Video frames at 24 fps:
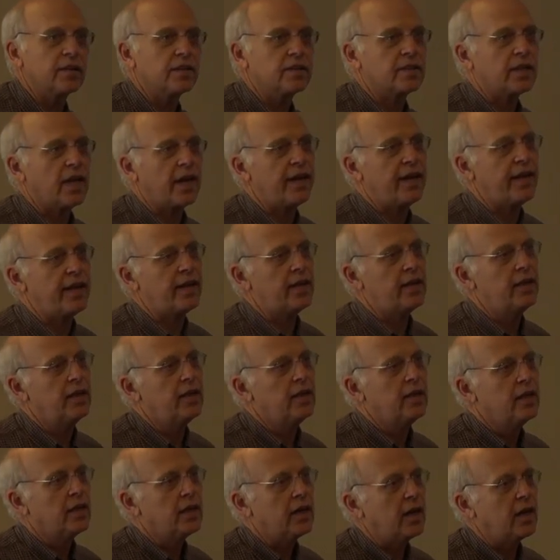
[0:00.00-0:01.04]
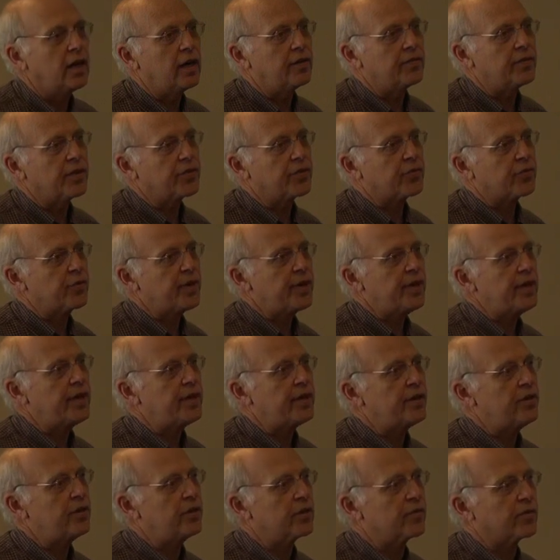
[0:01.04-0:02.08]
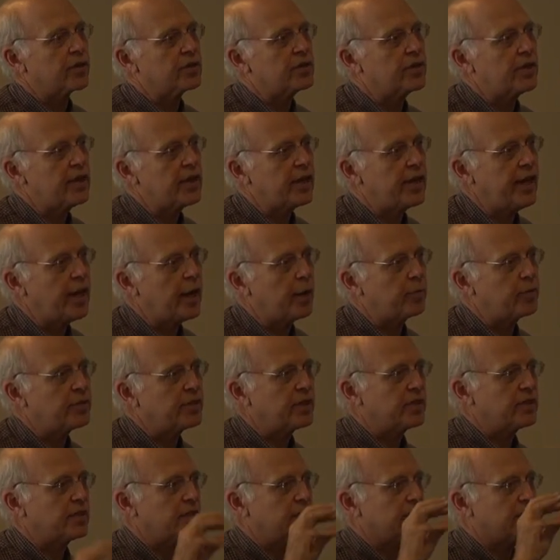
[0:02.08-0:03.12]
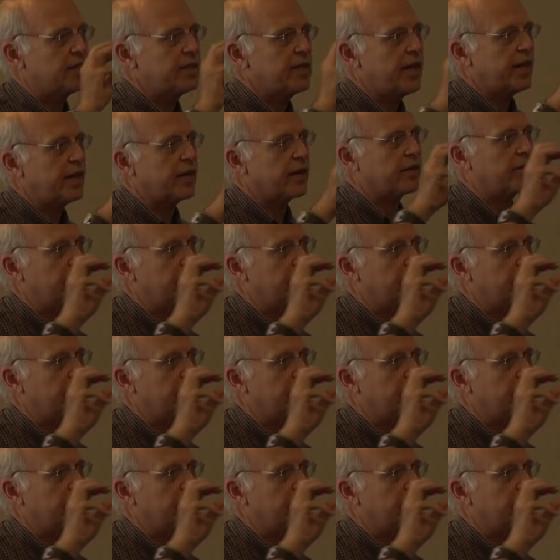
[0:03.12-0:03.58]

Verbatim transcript: the siting of the three university campuses in Santa